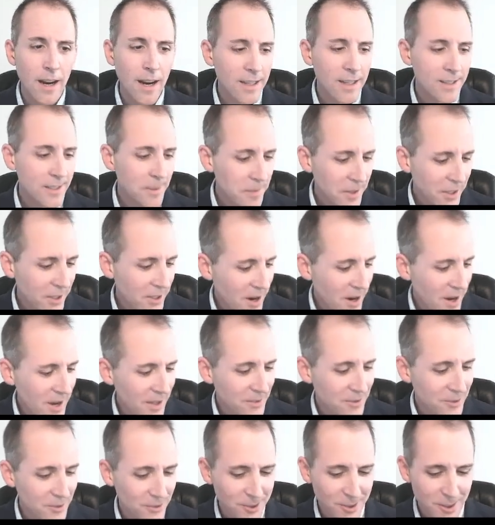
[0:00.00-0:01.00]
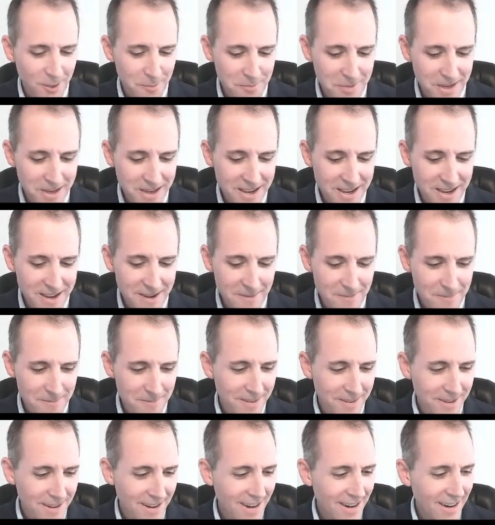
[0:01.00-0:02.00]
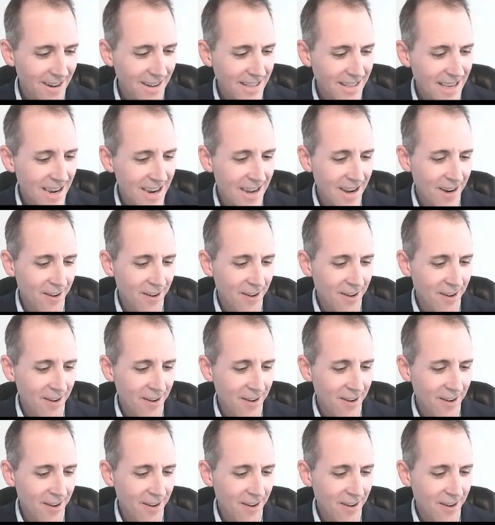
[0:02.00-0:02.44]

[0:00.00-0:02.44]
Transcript: Some of the cons could be, yeah,